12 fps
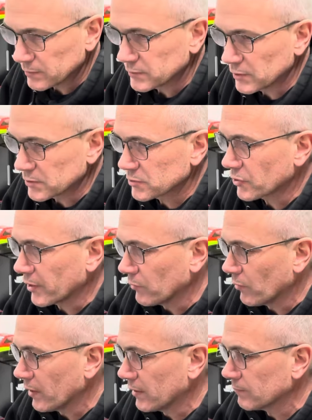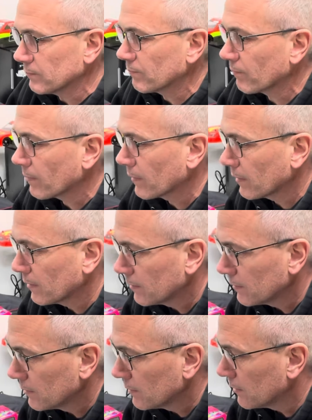just straight white.
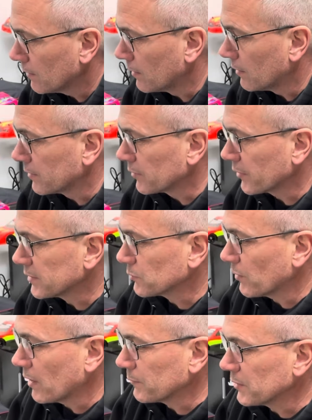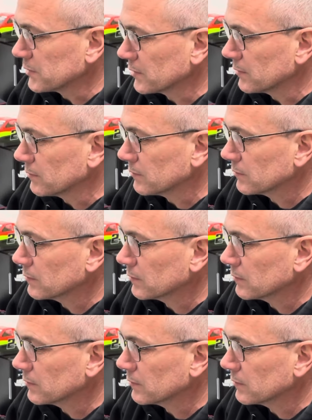The reason why I'm using